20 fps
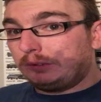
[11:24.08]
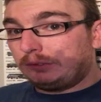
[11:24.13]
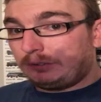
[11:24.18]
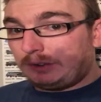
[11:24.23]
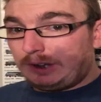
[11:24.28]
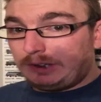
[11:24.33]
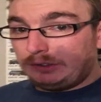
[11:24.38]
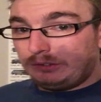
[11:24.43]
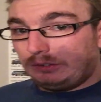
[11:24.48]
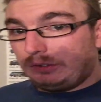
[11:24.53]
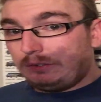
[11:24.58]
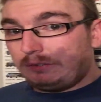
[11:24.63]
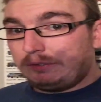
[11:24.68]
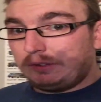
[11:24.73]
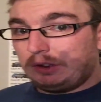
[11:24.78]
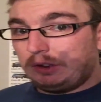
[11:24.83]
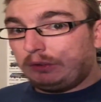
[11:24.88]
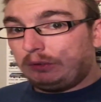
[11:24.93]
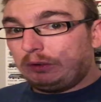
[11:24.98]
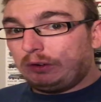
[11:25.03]
try to do a
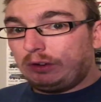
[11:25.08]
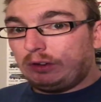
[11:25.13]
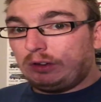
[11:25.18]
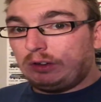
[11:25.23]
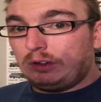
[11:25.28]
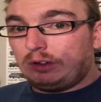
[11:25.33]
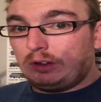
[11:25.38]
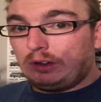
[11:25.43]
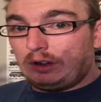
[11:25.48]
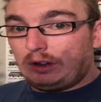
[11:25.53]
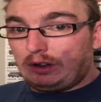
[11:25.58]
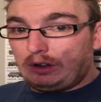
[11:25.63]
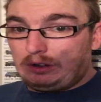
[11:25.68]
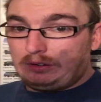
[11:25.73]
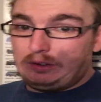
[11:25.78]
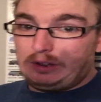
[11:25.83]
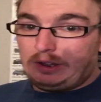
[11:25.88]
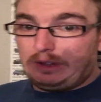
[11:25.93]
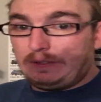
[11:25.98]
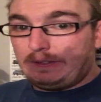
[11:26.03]
review
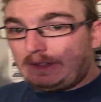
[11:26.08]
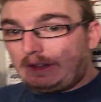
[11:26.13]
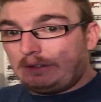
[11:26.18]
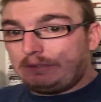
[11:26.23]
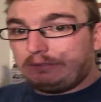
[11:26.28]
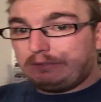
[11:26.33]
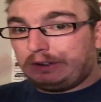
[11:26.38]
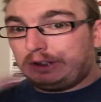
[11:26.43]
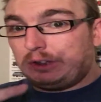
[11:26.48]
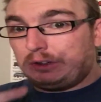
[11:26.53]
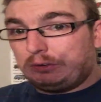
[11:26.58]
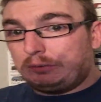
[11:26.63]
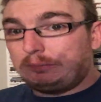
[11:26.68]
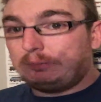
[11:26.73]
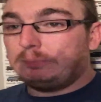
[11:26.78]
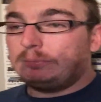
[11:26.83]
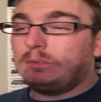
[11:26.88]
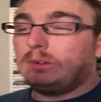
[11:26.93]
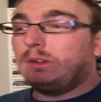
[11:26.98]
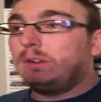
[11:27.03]
on that video
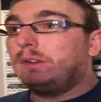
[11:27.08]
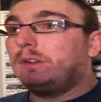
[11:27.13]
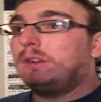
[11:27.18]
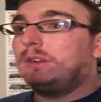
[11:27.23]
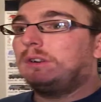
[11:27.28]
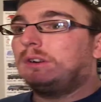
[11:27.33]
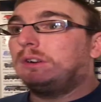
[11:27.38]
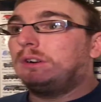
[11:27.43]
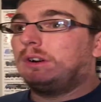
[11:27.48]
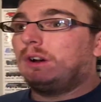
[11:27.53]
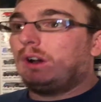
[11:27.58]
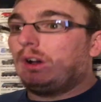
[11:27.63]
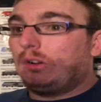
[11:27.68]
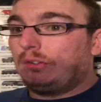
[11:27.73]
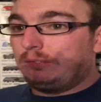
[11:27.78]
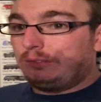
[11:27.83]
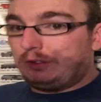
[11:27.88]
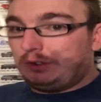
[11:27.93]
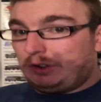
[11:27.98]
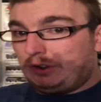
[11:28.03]

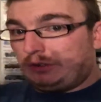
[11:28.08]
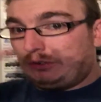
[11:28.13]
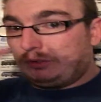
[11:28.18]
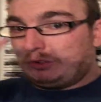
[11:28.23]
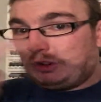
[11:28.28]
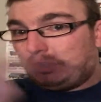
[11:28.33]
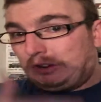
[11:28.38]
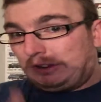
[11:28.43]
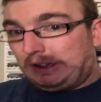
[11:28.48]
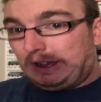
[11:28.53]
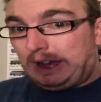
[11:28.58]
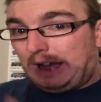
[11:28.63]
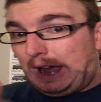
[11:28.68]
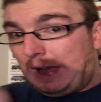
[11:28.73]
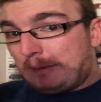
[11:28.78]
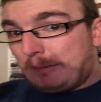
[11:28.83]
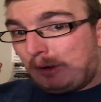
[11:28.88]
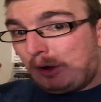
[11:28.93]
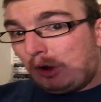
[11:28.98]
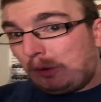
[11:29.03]
of the new toy,
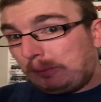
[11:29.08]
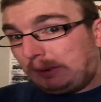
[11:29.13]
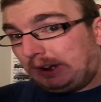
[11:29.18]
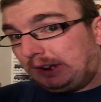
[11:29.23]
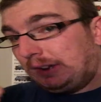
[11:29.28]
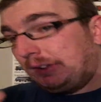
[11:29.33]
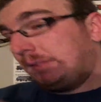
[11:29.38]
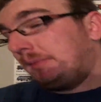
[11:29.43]
I'm hoping.